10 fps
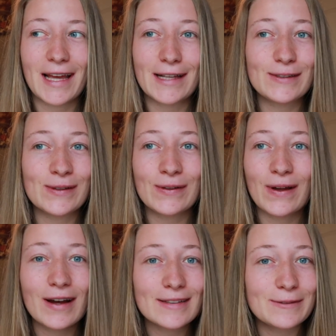and to
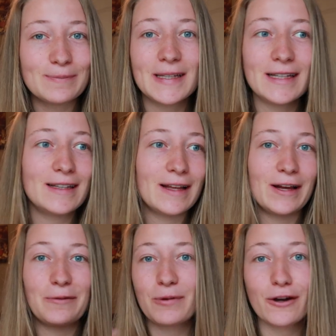not be
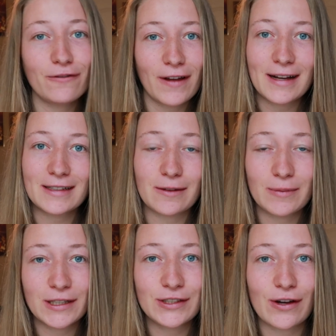the perfect
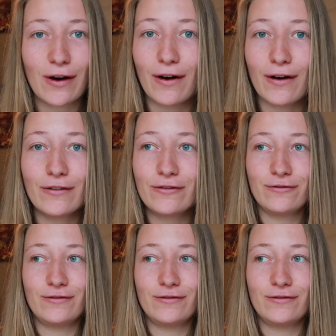image of